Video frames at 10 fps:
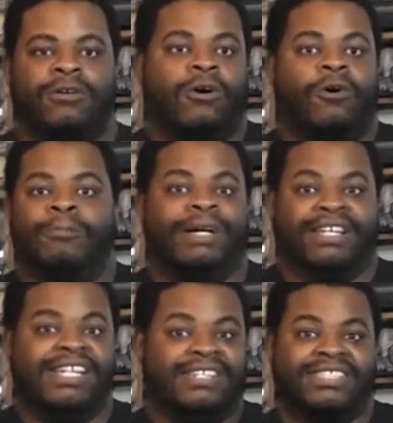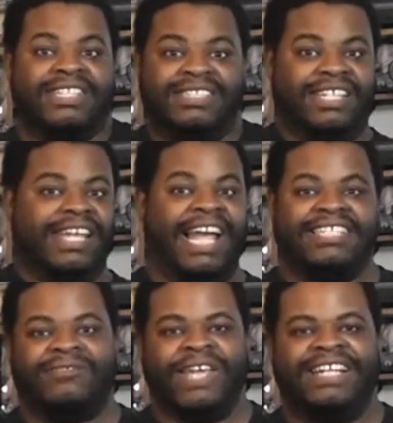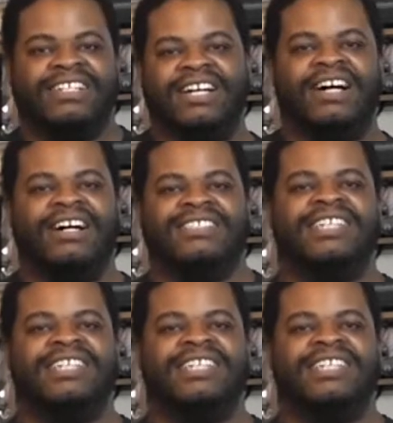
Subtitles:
Oh, but he doesn't deactivate